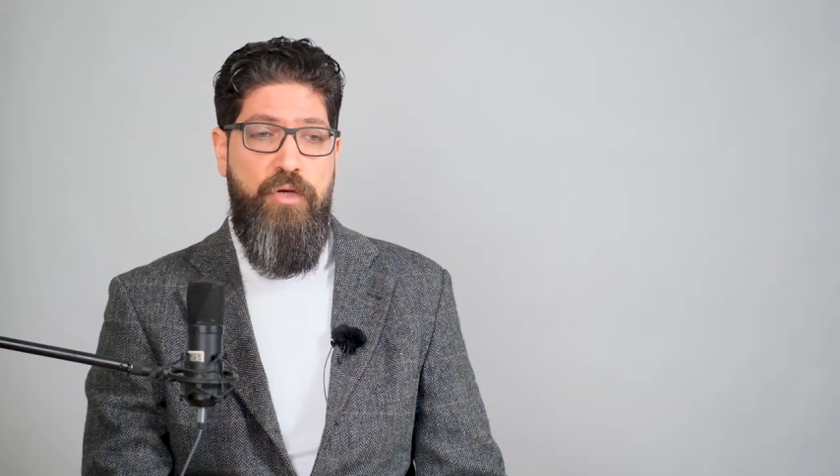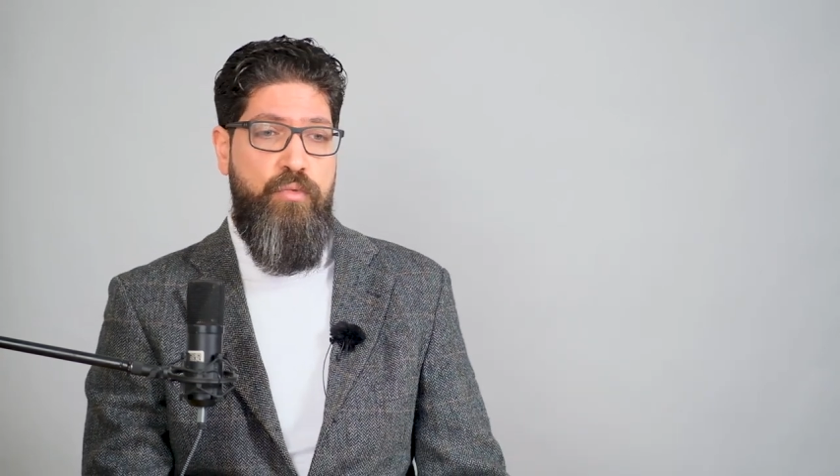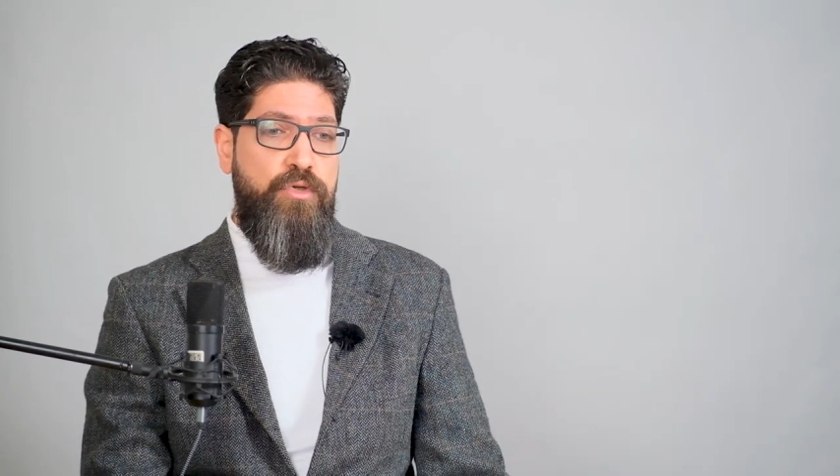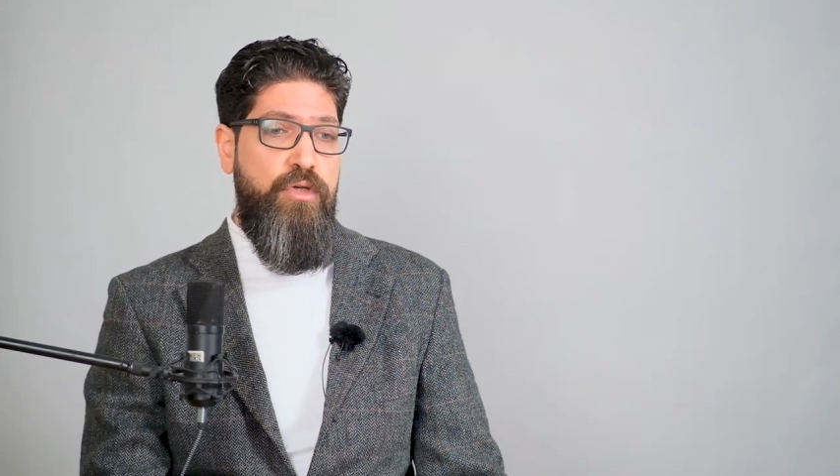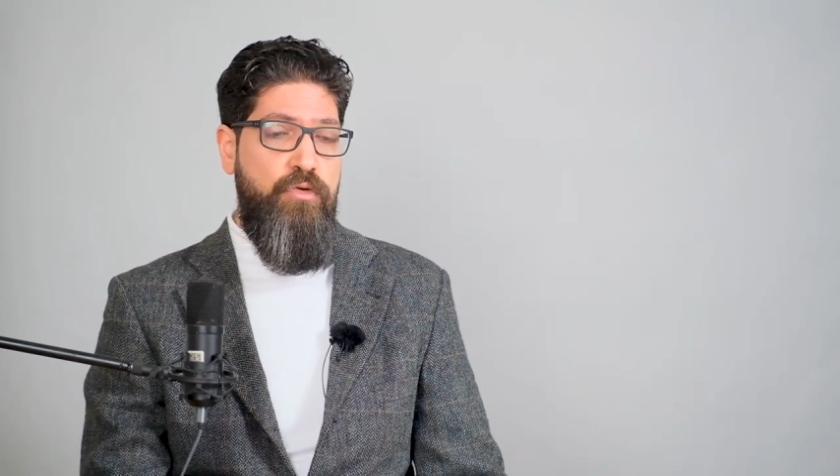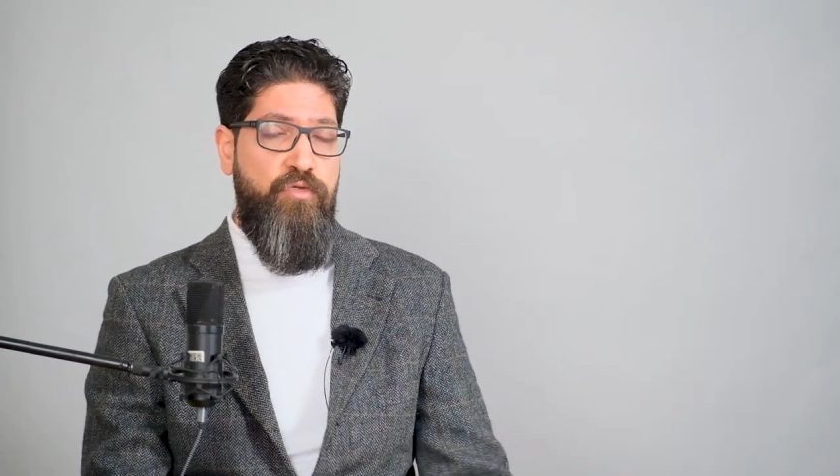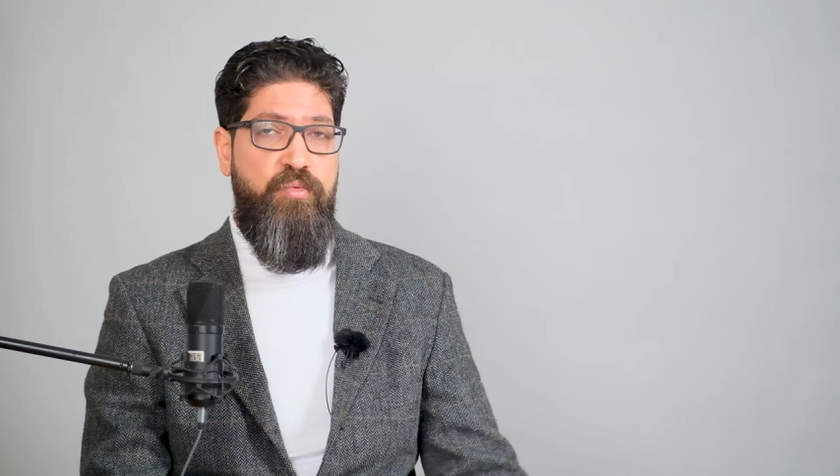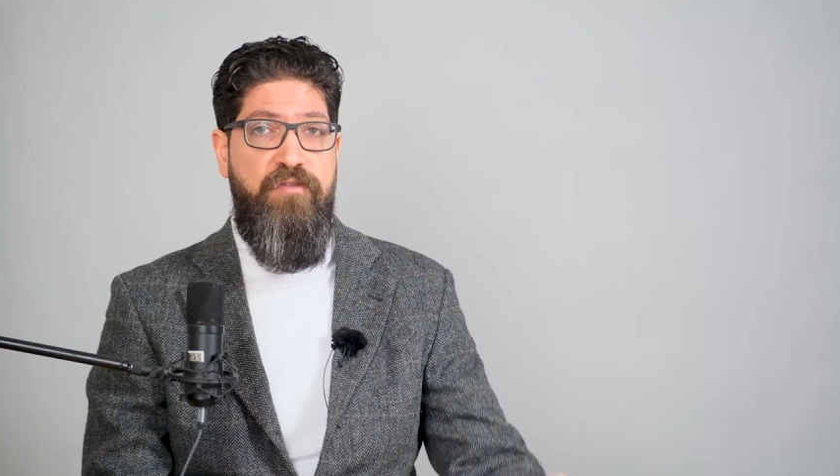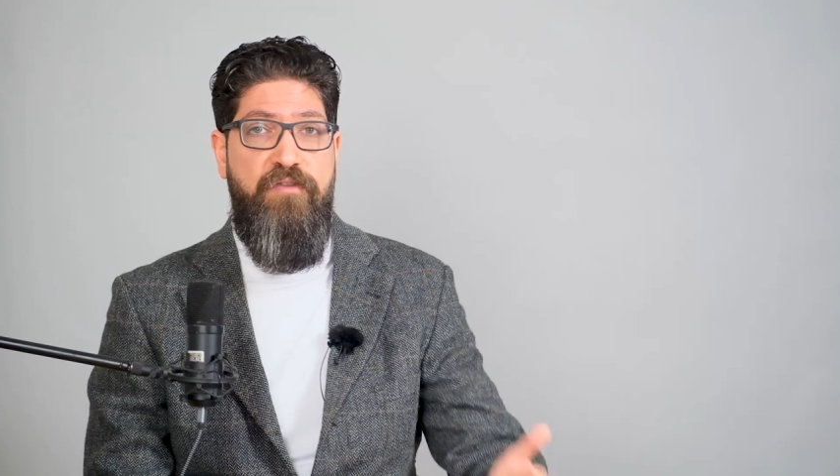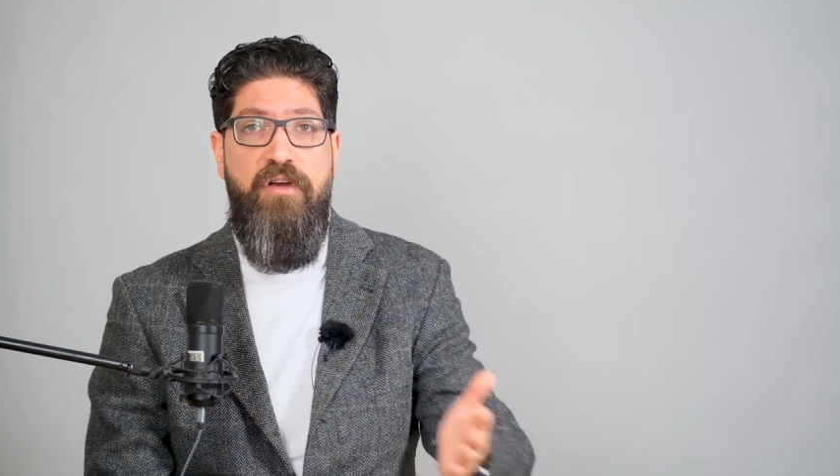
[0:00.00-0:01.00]
Would the youth
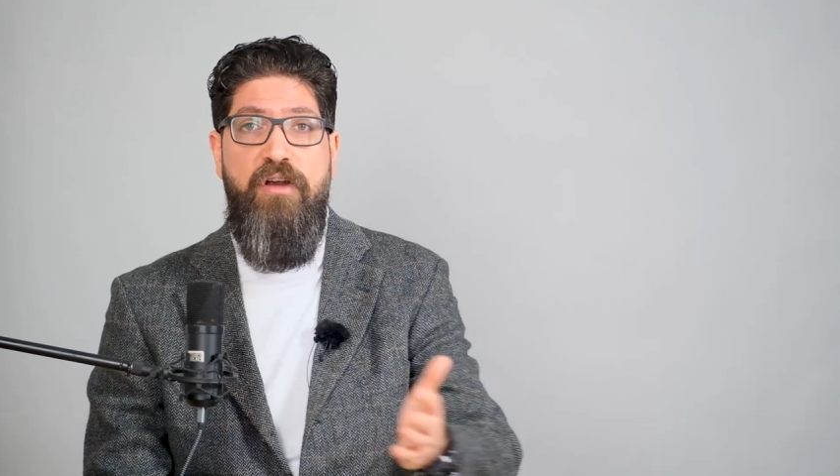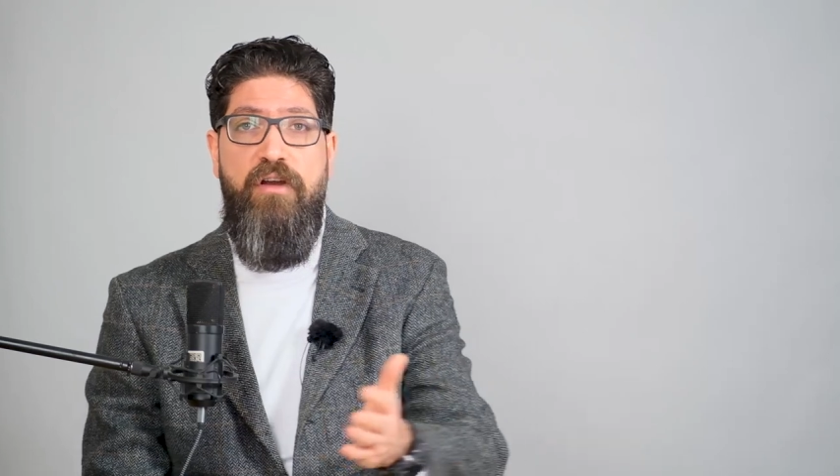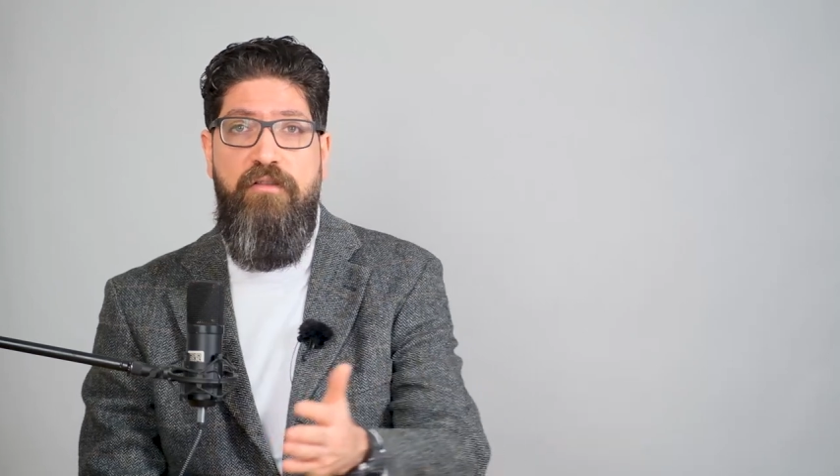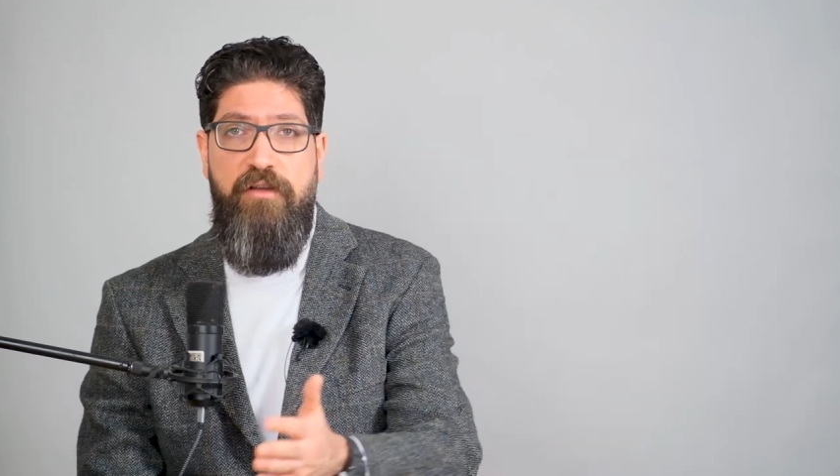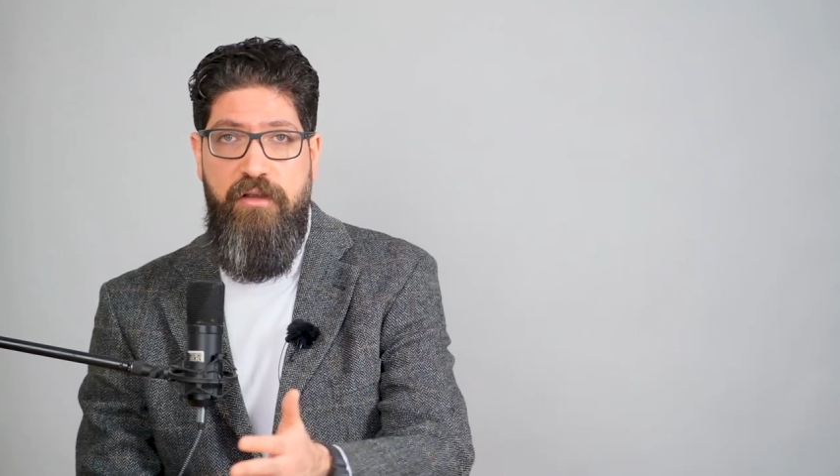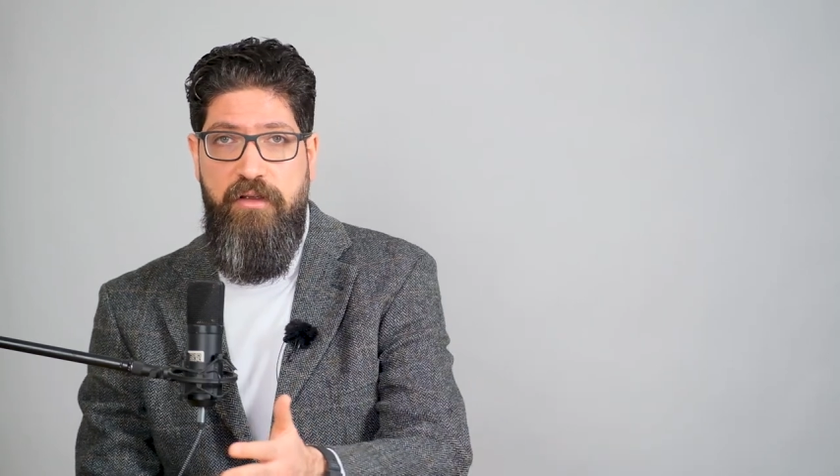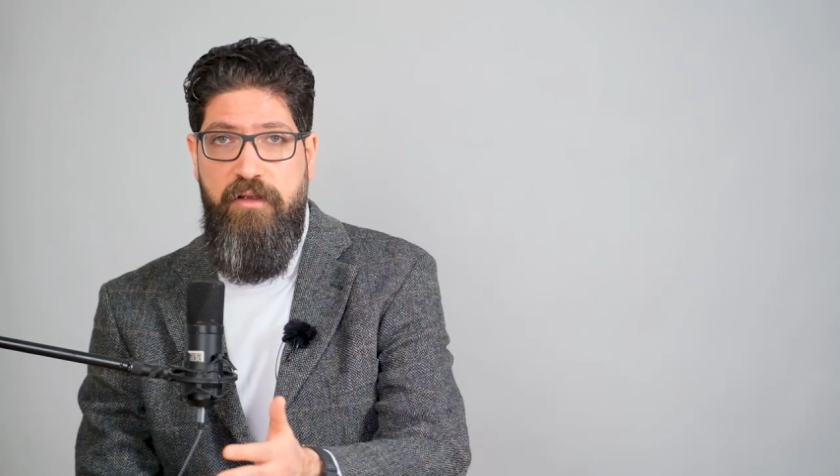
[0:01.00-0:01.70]
prefer